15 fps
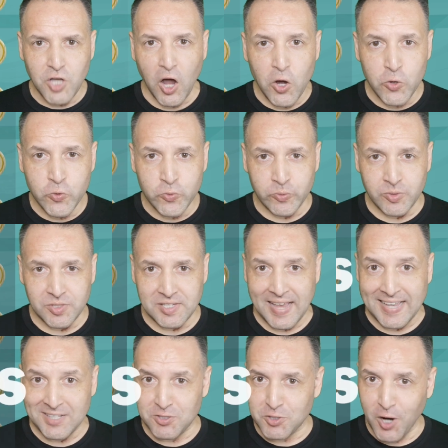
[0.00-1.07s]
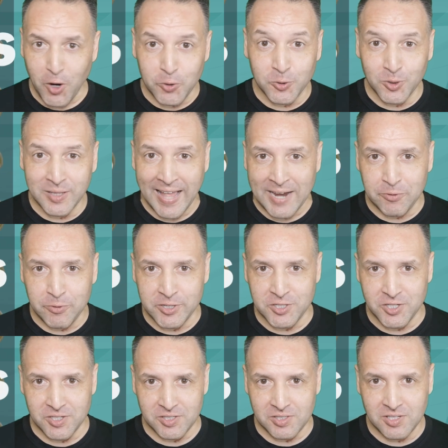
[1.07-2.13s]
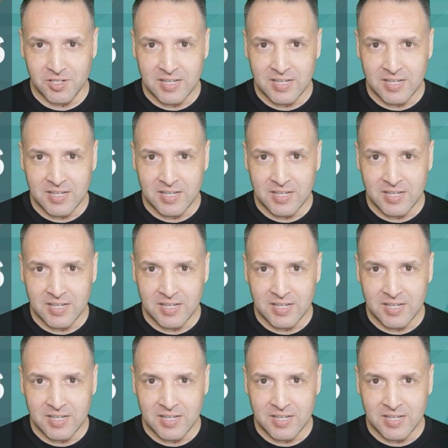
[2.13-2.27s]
tones and tonal languages